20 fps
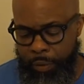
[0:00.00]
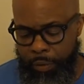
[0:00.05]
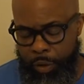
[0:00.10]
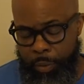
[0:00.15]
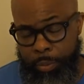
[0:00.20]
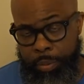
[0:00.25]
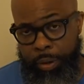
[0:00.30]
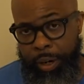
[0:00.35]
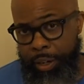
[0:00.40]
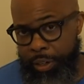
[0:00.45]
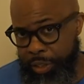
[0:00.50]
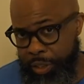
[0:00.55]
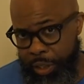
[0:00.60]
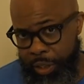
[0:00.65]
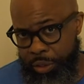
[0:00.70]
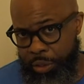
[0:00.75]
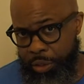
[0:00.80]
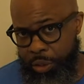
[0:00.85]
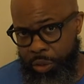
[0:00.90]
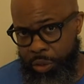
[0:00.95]
The
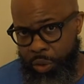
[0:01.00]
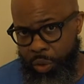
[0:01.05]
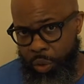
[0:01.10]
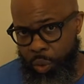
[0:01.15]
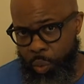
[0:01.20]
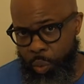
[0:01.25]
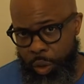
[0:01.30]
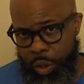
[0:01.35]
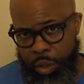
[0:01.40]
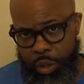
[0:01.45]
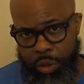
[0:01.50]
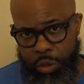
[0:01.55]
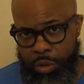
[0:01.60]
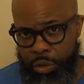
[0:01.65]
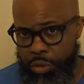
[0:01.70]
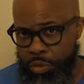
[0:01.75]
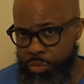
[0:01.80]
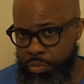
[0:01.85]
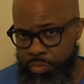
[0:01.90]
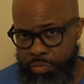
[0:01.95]
processor
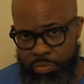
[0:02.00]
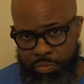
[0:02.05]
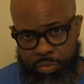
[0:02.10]
will